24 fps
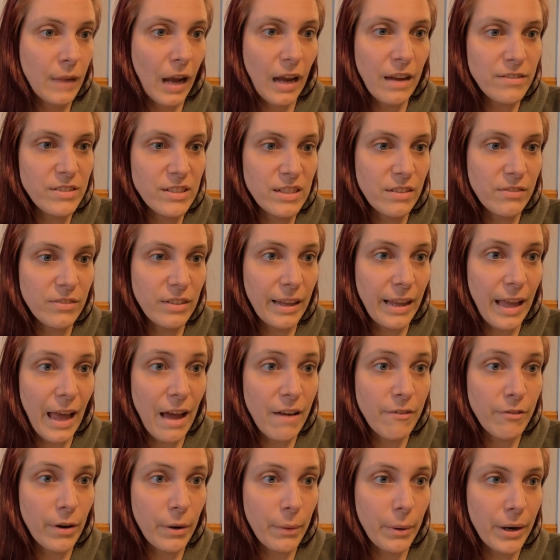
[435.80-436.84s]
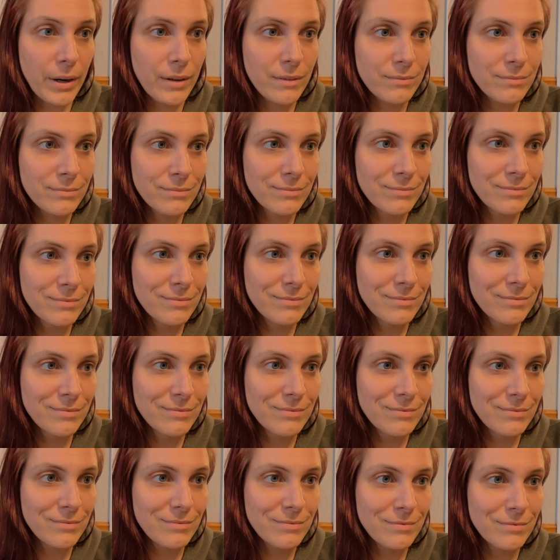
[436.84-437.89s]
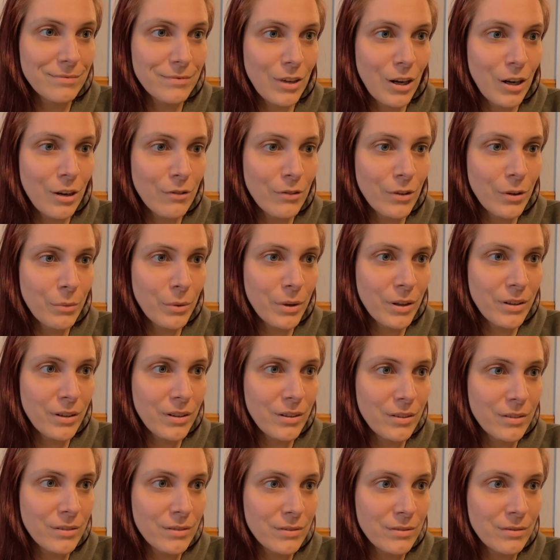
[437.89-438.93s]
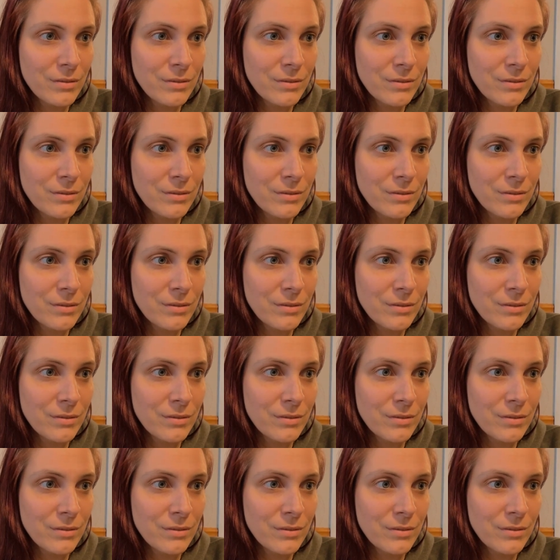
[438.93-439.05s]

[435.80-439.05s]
I have stuff like everywhere. Everywhere.